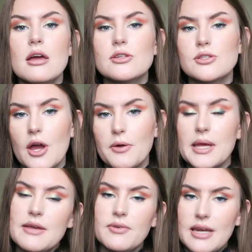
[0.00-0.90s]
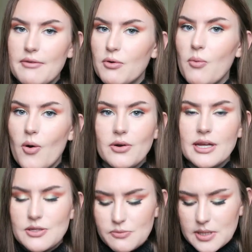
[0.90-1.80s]
So even level one
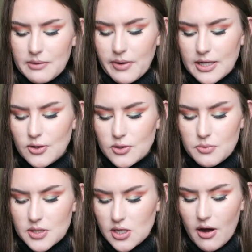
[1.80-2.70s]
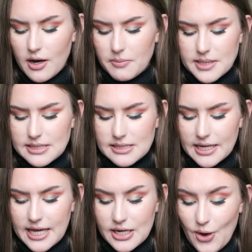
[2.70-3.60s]
is really, really good, which I've been
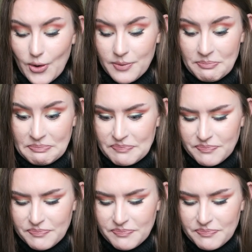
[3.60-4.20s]
sticking on.